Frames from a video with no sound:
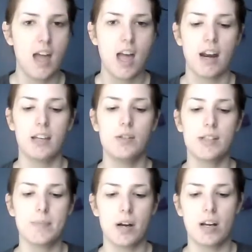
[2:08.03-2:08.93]
And I
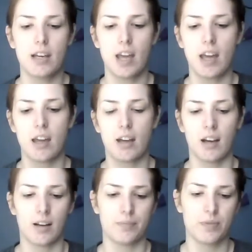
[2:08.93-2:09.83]
used Mary Kay
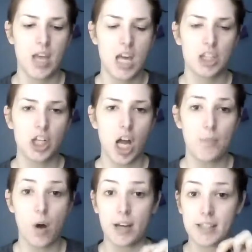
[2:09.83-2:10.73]
Time
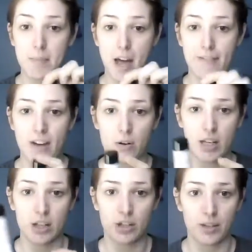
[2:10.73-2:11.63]
Wise Matte
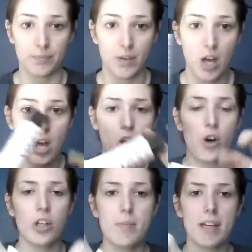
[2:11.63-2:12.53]
Foundation
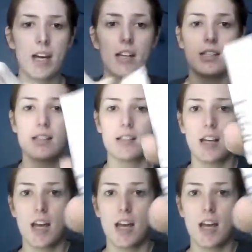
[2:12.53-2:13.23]
only because